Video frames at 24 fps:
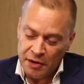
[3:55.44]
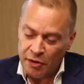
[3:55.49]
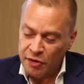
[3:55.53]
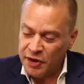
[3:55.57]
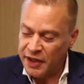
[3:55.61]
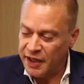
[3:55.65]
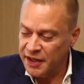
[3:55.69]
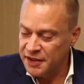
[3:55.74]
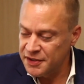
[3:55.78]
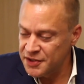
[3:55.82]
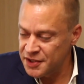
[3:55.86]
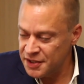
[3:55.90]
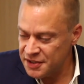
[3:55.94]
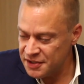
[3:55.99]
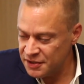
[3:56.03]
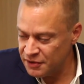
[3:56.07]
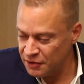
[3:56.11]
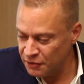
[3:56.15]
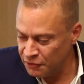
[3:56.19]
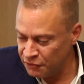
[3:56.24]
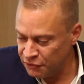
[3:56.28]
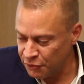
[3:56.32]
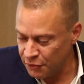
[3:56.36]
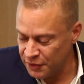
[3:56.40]
Okay, just
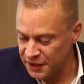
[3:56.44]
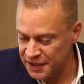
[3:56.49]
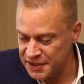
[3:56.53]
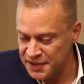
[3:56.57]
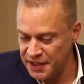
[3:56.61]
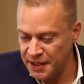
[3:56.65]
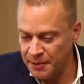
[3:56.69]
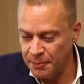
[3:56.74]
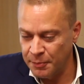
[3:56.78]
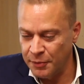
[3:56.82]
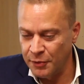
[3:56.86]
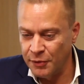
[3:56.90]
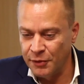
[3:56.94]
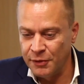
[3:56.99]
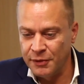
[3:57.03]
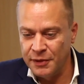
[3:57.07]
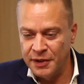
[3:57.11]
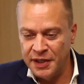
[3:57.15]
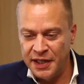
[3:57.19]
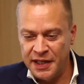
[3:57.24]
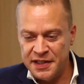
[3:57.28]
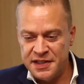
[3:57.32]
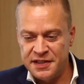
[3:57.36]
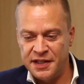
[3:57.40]
for example,
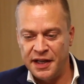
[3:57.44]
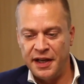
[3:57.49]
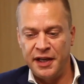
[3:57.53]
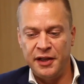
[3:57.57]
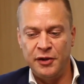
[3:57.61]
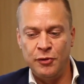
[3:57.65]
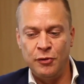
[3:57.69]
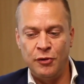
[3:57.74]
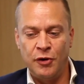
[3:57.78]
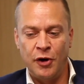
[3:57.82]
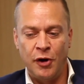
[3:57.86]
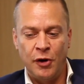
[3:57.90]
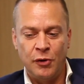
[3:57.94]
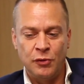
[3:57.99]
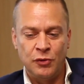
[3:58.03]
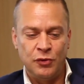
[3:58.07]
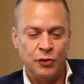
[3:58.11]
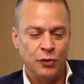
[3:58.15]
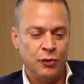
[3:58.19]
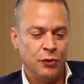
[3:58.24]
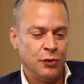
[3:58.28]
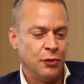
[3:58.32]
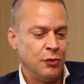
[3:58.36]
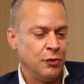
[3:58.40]
let's say you go
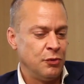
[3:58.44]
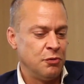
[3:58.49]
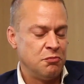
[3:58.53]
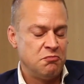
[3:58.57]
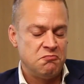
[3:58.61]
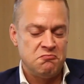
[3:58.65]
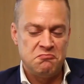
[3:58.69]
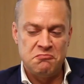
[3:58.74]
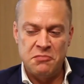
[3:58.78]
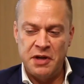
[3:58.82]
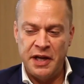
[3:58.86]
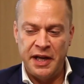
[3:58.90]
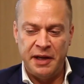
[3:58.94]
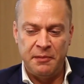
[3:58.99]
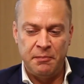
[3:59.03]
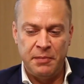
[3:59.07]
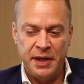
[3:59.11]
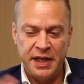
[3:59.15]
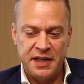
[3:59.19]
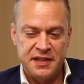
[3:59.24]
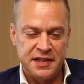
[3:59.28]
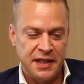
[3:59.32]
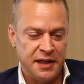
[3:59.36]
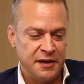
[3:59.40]
to a
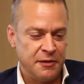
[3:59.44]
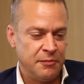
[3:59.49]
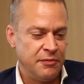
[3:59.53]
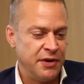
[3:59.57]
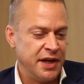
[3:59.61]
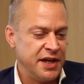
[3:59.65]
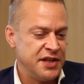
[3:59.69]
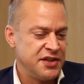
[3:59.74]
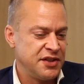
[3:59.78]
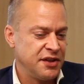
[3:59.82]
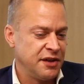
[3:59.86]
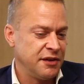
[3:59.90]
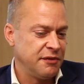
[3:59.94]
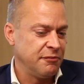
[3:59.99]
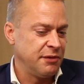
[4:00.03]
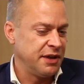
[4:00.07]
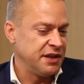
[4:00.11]
big celebration